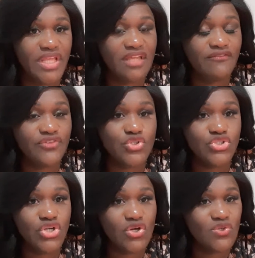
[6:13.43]
if
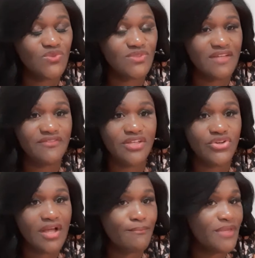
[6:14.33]
they're
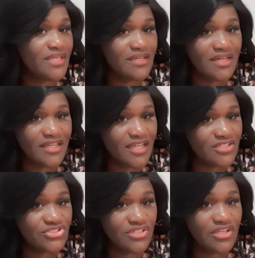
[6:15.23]
not making
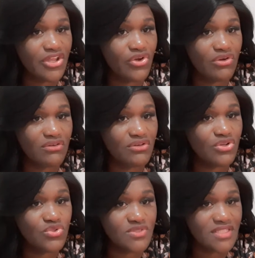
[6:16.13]
connection, they are
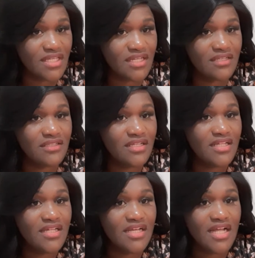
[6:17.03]
losing it.
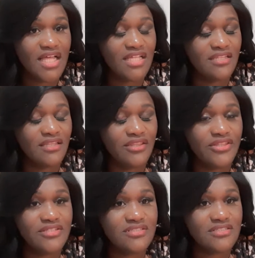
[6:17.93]
And
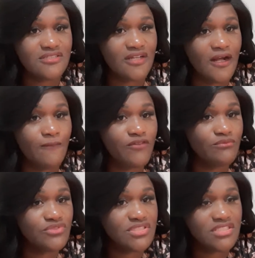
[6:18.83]
this is
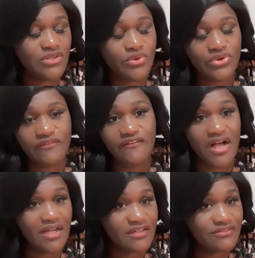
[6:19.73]
from 0 to
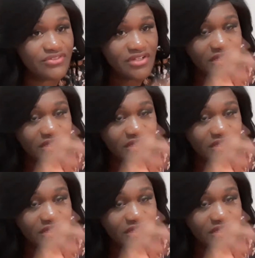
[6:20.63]
5.